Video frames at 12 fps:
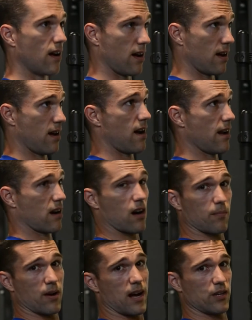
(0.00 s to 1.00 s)
a high
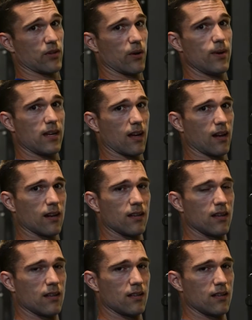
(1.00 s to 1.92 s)
carbohydrate weekend,